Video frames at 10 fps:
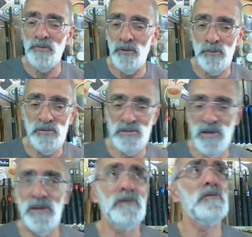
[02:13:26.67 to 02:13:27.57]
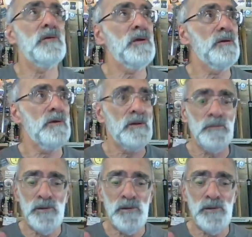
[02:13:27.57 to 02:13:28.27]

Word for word: I will stand here and be